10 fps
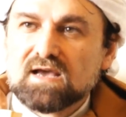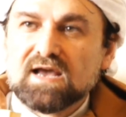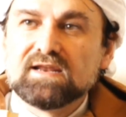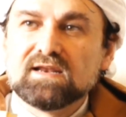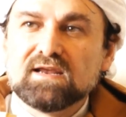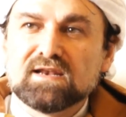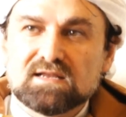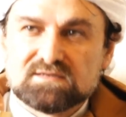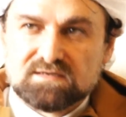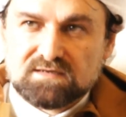Halil
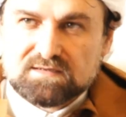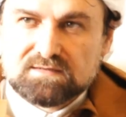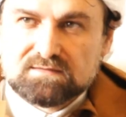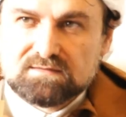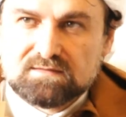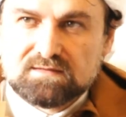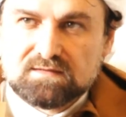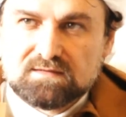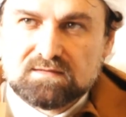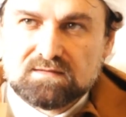Inalcik,
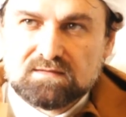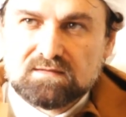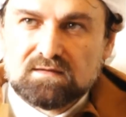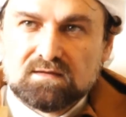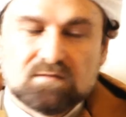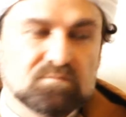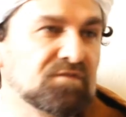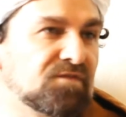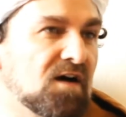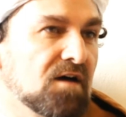
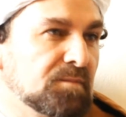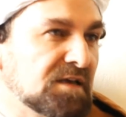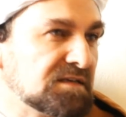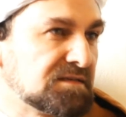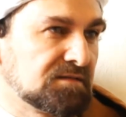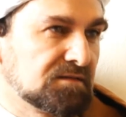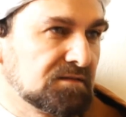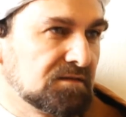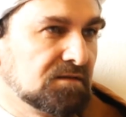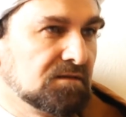by far the best
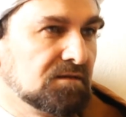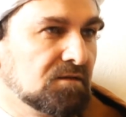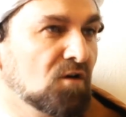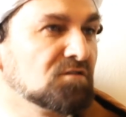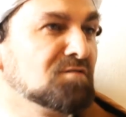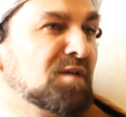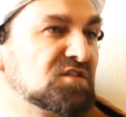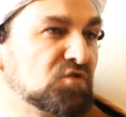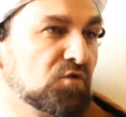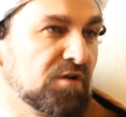Ottoman
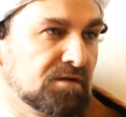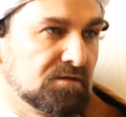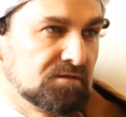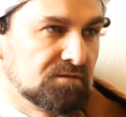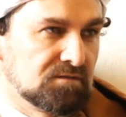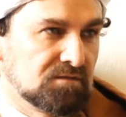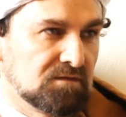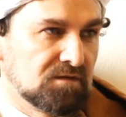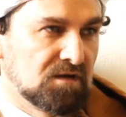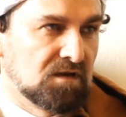historian
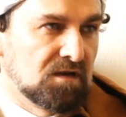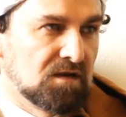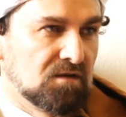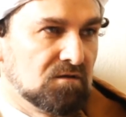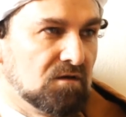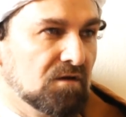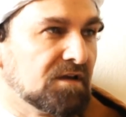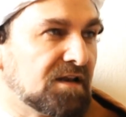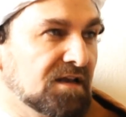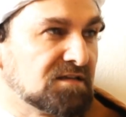of
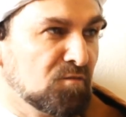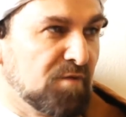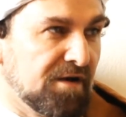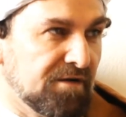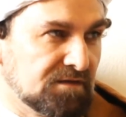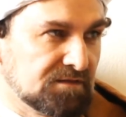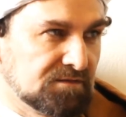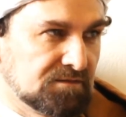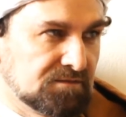the classical period.